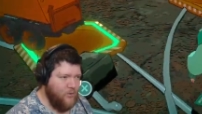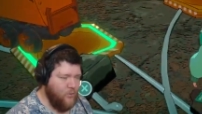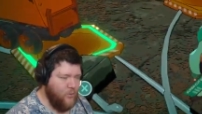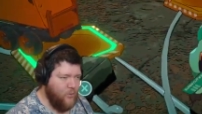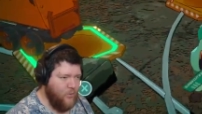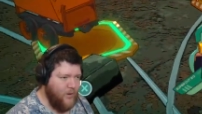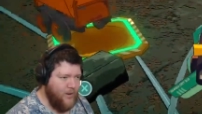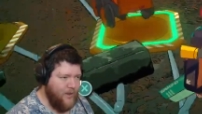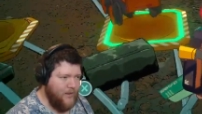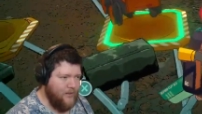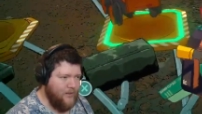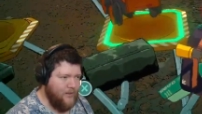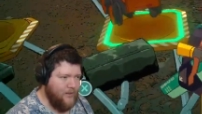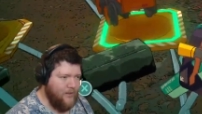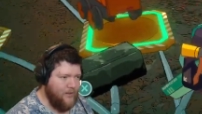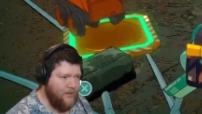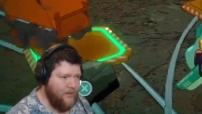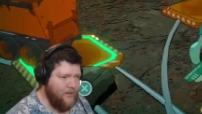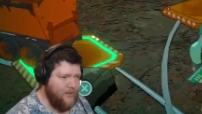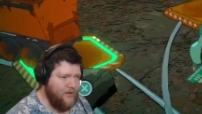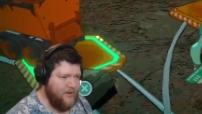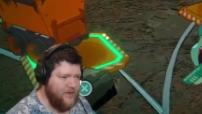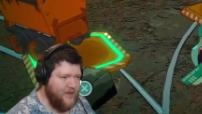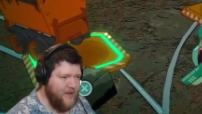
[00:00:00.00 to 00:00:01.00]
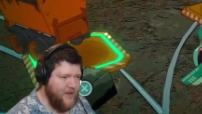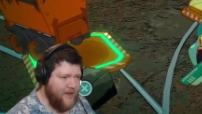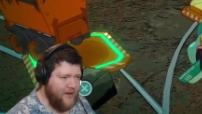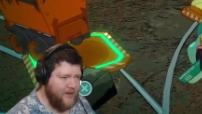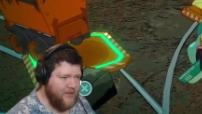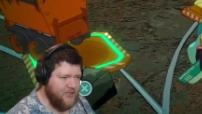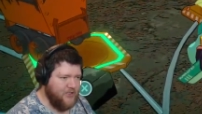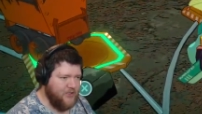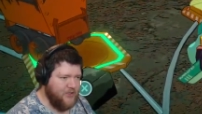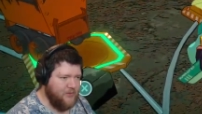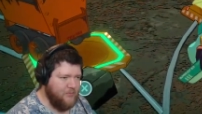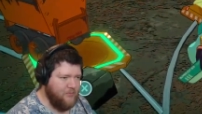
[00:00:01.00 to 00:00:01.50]
Well,
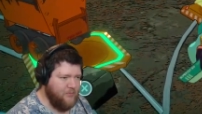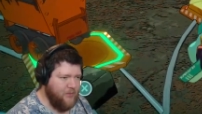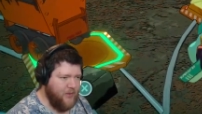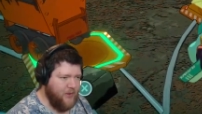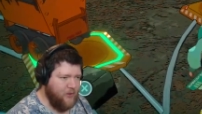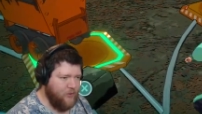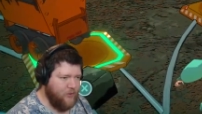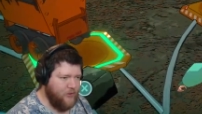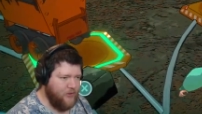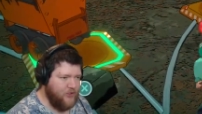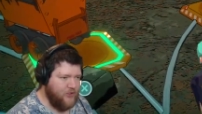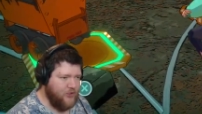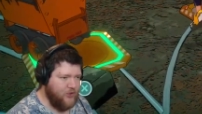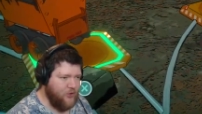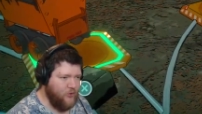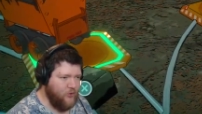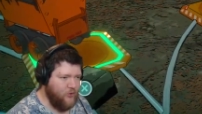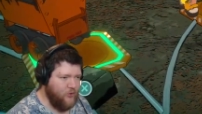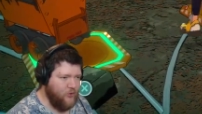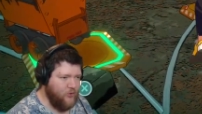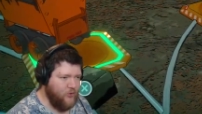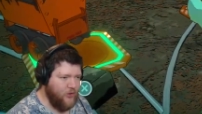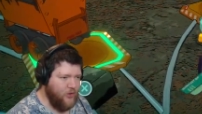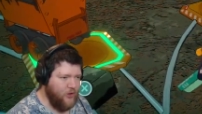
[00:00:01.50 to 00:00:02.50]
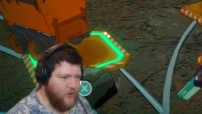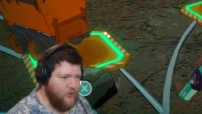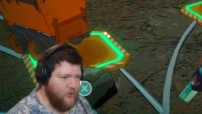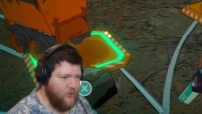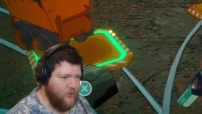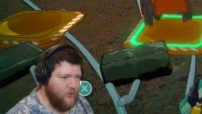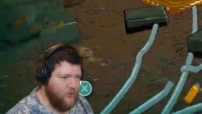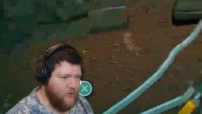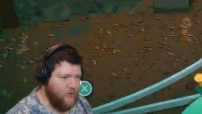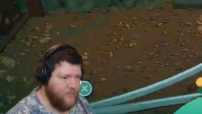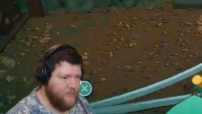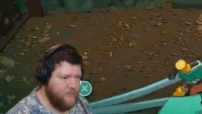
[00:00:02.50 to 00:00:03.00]
yes, but also
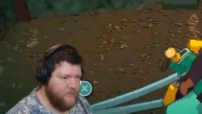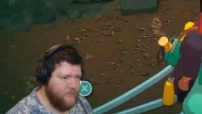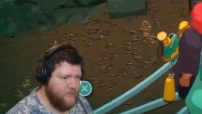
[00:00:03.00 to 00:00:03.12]
no.